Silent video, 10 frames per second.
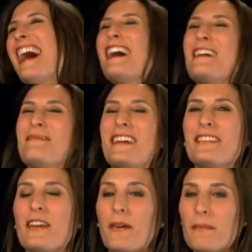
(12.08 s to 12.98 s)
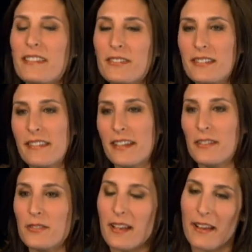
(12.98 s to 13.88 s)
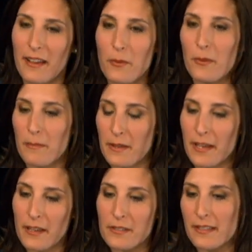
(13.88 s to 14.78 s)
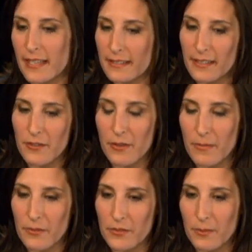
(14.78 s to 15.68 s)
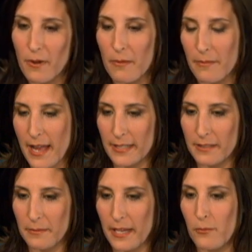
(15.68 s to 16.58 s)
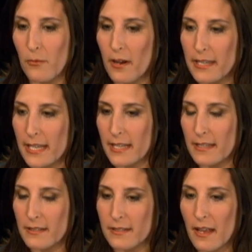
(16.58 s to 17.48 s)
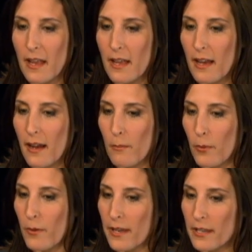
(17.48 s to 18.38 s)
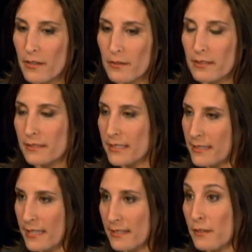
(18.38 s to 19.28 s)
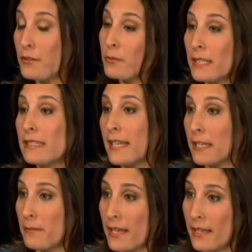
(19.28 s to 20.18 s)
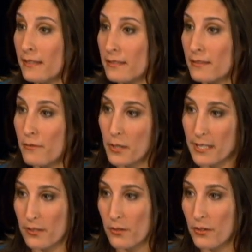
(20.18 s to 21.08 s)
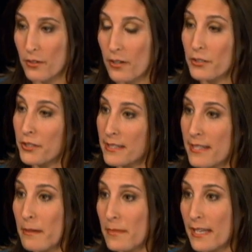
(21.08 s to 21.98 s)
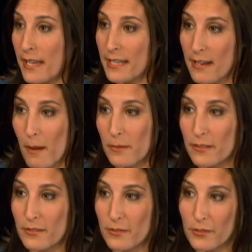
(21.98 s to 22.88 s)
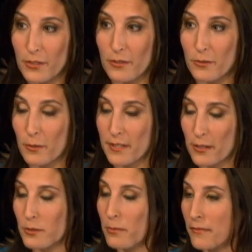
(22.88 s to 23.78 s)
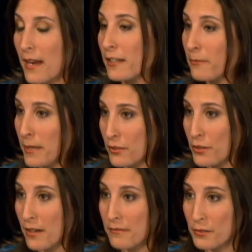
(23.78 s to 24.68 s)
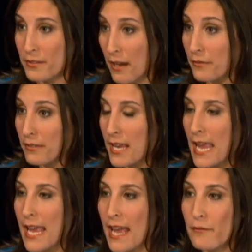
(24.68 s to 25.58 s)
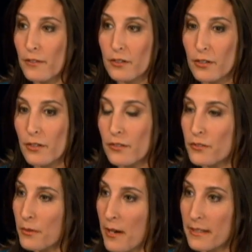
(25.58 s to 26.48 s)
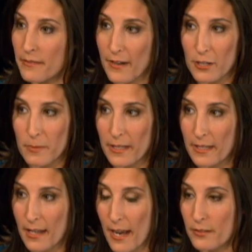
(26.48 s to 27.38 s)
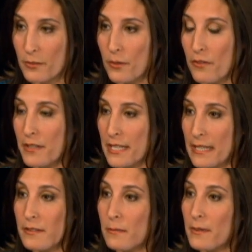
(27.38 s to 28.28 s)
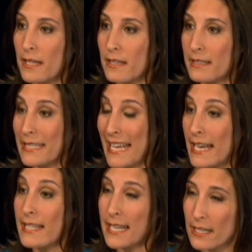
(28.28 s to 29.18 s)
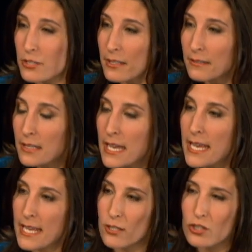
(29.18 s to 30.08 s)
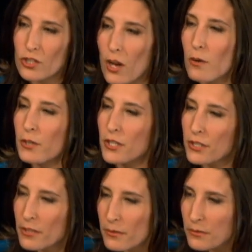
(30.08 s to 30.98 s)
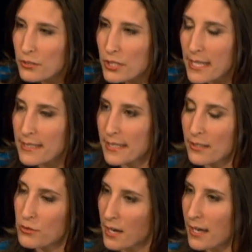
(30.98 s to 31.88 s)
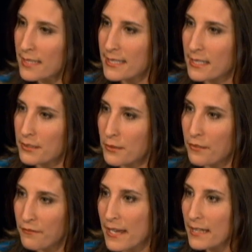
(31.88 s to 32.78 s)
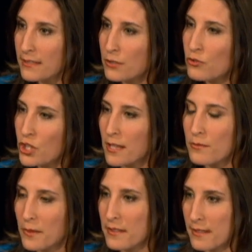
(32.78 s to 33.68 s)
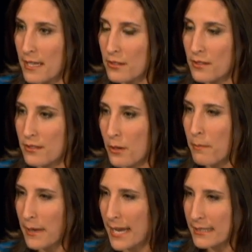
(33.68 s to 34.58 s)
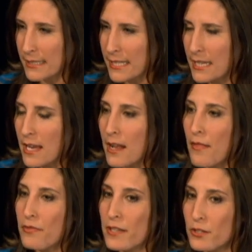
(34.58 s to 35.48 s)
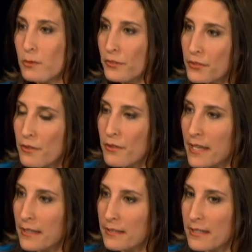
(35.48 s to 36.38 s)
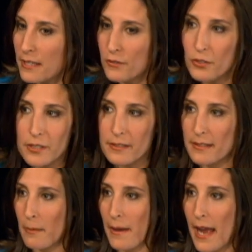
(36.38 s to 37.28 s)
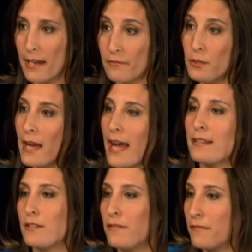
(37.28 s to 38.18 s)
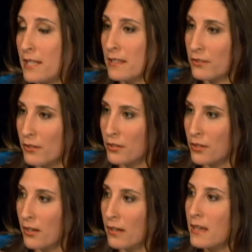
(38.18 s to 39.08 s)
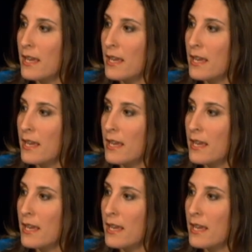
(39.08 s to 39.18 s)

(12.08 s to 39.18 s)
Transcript: um, no. I mean, there's there's. Uh, I mean, here's the things that are the most problematic to me. One is a boy who solicits, if you really like me, 14 year old girl, you're going to send me a topless, nude, or sexually provocative picture of yourself. And for girls who are freshmen in high school, the need to be to get attention is so huge. It's like a drug. It's like a little fix. You just want this attention so badly that you will do things that if you took a step back, if you asked a 15 year old girl,